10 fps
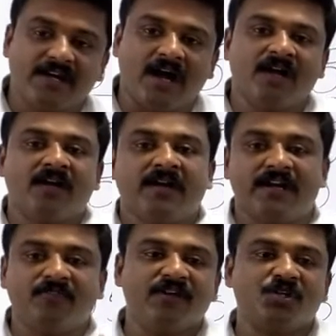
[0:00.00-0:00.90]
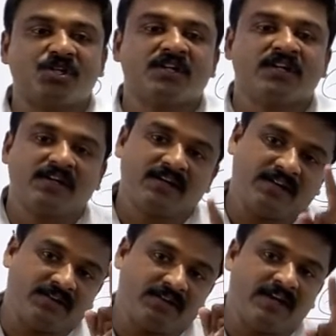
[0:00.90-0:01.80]
yeah, in which
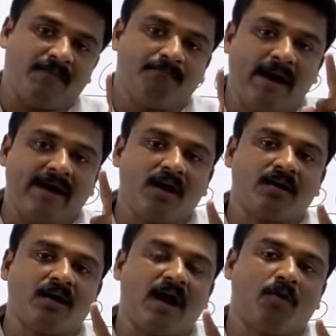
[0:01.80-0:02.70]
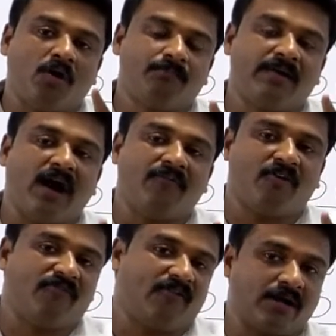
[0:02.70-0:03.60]
Bairam Khan, on
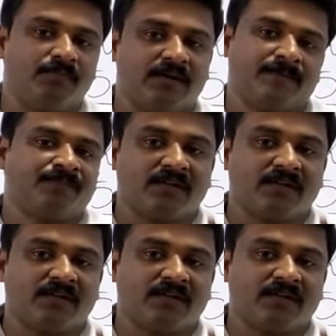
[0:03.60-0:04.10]
behalf of Akbar,